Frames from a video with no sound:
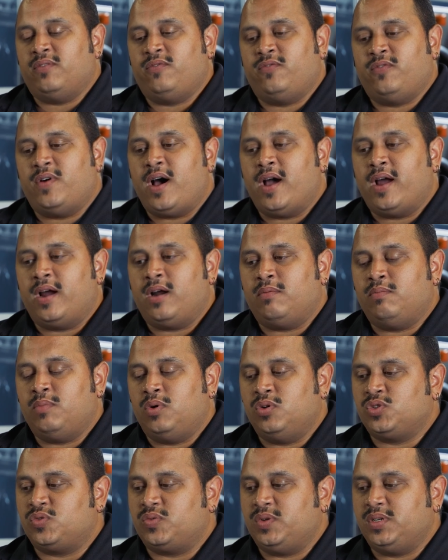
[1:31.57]
at a fire
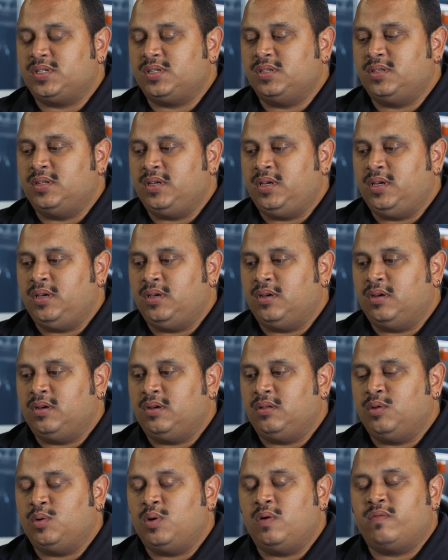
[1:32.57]
most recently
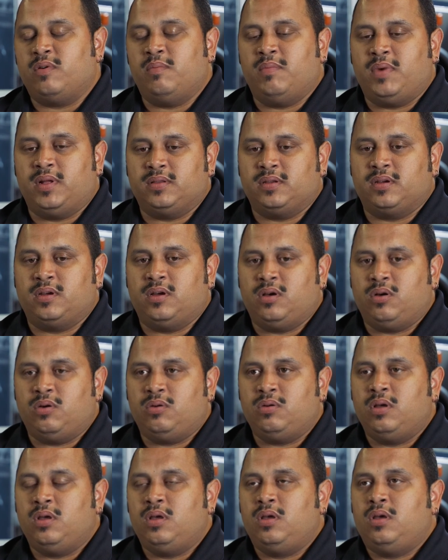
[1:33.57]
uh, a little over a month
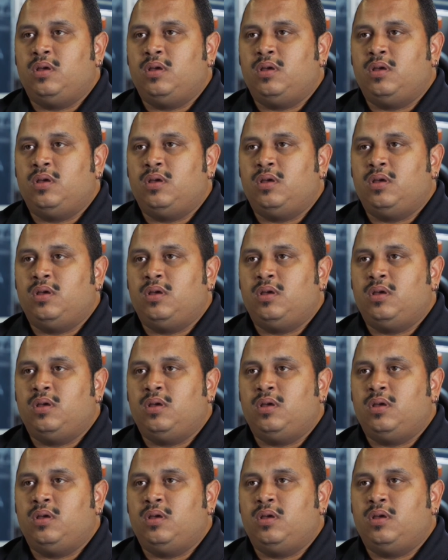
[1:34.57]
ago.